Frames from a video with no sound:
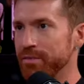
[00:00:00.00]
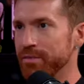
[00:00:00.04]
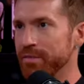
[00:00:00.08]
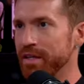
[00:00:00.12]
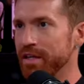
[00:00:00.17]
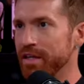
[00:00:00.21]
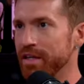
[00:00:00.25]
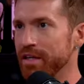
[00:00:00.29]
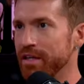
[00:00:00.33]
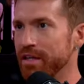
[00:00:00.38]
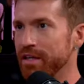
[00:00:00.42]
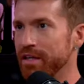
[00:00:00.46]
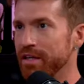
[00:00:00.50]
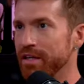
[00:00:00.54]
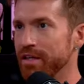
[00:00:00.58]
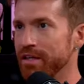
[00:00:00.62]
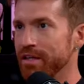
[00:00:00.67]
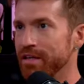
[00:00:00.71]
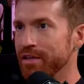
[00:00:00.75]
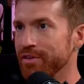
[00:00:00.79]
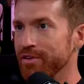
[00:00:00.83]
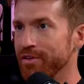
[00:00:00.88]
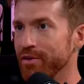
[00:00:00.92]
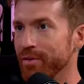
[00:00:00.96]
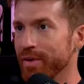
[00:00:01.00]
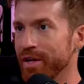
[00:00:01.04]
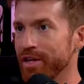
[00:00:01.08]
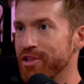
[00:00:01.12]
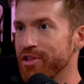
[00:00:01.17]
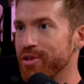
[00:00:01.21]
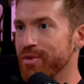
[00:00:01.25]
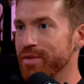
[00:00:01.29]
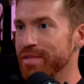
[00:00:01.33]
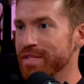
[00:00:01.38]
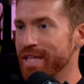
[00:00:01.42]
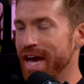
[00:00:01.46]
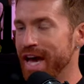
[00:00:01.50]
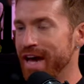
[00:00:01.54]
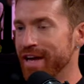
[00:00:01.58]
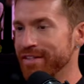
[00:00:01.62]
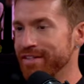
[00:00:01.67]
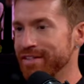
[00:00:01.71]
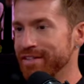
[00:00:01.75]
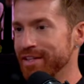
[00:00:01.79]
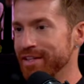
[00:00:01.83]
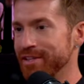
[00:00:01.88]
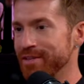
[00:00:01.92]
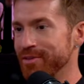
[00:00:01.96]
me, the way she was
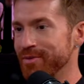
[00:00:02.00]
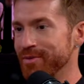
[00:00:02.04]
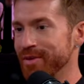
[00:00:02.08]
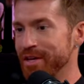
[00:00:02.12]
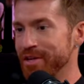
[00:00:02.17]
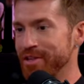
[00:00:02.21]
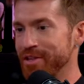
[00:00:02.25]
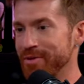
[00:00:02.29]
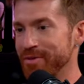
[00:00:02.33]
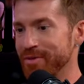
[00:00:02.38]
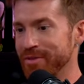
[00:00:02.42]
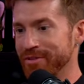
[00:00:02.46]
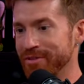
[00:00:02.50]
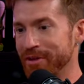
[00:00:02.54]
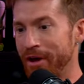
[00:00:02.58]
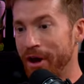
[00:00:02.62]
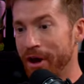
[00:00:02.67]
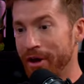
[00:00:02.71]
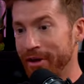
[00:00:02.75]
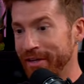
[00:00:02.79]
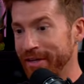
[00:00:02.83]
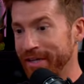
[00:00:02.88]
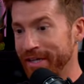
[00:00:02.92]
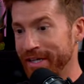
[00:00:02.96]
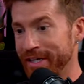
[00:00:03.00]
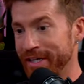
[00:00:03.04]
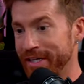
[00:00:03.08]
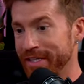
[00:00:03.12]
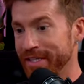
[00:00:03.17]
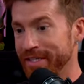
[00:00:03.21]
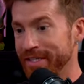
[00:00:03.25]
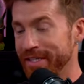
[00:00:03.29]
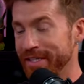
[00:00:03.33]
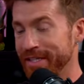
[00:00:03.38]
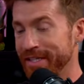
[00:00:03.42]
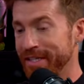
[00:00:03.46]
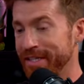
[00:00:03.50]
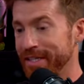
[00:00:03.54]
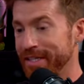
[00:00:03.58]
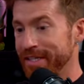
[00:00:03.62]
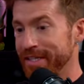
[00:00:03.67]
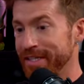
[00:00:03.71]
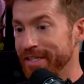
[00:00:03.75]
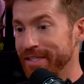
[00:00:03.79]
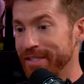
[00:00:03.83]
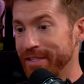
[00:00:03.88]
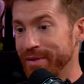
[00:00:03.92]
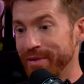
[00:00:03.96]
acting, the way she was talking,
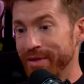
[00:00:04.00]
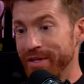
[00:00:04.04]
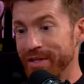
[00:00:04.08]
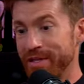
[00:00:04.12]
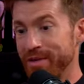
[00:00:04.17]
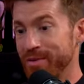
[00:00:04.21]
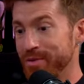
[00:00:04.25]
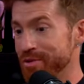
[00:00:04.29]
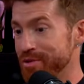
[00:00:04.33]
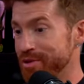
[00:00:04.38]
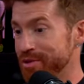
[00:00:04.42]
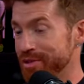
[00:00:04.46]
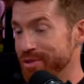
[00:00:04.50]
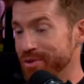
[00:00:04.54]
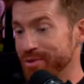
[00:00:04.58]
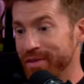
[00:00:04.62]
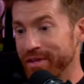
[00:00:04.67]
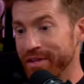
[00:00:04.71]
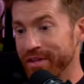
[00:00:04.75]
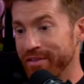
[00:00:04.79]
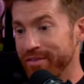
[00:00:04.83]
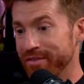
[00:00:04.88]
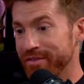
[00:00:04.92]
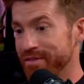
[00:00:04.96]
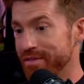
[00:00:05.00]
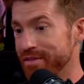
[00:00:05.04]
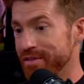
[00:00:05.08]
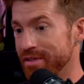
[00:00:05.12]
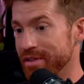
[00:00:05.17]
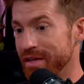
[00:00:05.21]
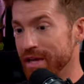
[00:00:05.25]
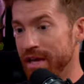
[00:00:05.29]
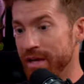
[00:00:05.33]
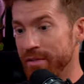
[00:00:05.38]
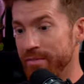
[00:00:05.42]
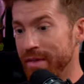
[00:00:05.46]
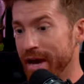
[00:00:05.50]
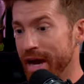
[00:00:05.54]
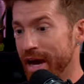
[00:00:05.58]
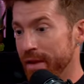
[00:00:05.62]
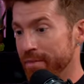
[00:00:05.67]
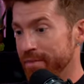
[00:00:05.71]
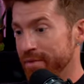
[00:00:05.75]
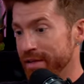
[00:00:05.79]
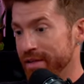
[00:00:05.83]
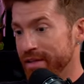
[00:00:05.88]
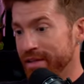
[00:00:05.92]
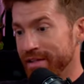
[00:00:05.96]
the way she was just sort of, in my
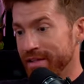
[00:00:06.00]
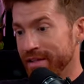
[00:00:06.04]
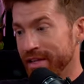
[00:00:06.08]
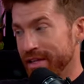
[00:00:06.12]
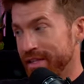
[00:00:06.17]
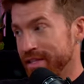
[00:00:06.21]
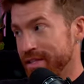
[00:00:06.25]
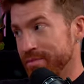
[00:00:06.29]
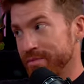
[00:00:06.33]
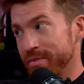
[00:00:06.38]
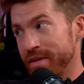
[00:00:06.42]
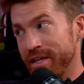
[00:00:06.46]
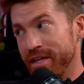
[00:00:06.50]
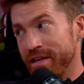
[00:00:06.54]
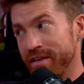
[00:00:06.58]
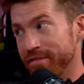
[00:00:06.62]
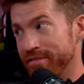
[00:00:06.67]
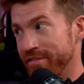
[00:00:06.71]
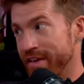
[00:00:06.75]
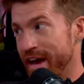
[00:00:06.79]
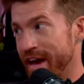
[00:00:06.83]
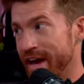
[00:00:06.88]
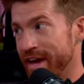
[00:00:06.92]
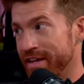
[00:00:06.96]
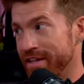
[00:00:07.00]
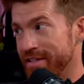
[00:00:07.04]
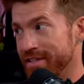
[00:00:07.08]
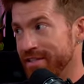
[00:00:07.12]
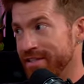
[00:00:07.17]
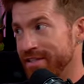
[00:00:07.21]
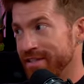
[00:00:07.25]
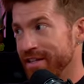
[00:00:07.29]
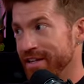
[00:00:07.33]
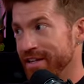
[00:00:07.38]
opinion, like spitting facts.